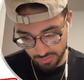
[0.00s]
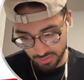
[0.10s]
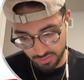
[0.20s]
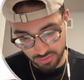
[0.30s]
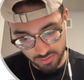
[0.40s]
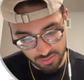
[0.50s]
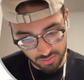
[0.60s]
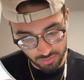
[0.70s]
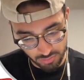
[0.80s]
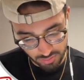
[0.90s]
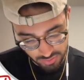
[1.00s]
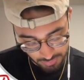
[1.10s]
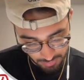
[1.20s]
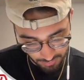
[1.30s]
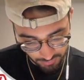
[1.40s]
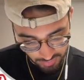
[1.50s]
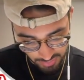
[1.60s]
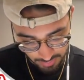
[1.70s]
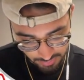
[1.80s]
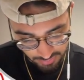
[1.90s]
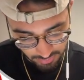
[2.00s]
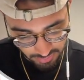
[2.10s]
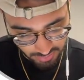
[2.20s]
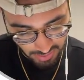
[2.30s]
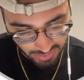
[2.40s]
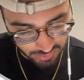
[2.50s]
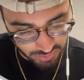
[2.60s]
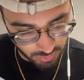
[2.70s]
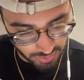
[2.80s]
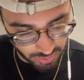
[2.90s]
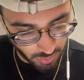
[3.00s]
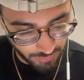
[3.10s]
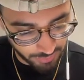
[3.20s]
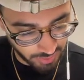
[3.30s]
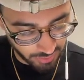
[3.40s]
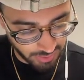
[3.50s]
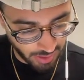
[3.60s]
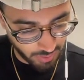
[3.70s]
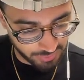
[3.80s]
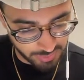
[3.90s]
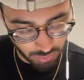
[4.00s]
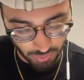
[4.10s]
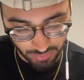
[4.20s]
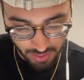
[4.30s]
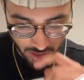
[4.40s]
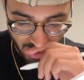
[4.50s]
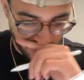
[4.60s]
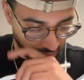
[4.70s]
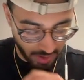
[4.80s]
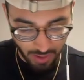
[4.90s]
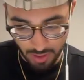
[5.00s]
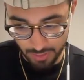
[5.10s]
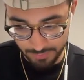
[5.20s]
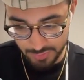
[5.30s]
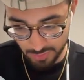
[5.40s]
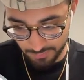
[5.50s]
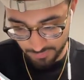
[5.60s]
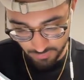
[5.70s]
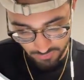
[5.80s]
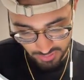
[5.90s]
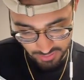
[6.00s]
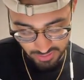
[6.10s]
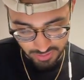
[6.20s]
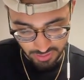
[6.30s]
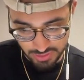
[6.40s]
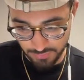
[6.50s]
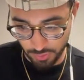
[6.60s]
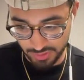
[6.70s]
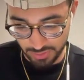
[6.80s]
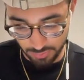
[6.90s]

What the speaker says: then just to sum up everything, I'll delete that since we know everything now at this point. So let's fall down the